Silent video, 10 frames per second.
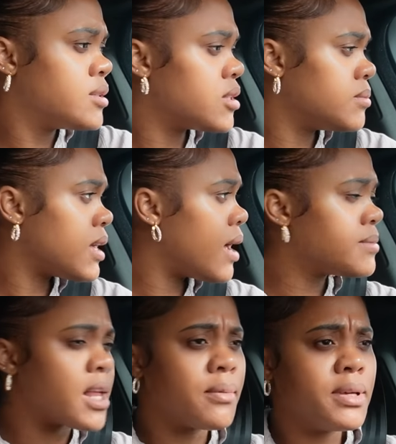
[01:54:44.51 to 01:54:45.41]

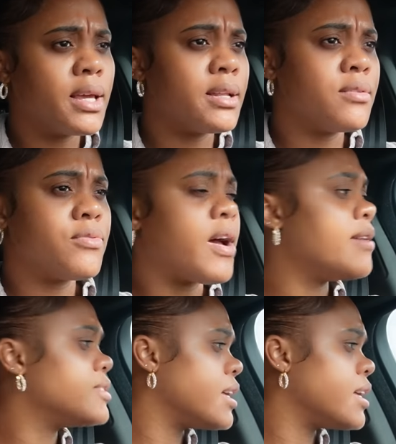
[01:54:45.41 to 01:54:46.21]
sometimes I'll be getting five